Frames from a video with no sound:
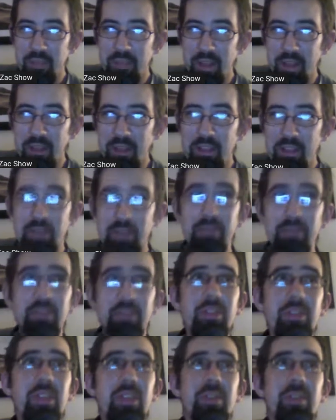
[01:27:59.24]
You
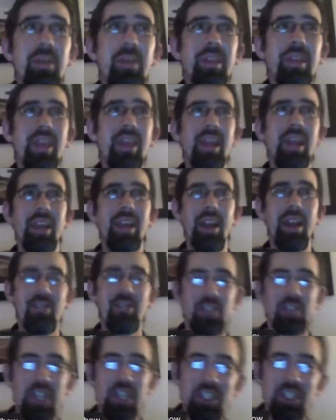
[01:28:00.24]
can make that
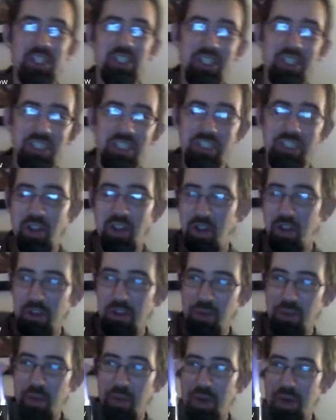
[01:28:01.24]
conversation all
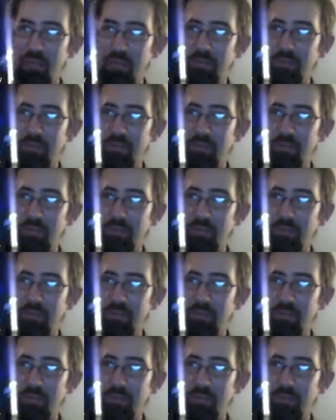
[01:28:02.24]
you want.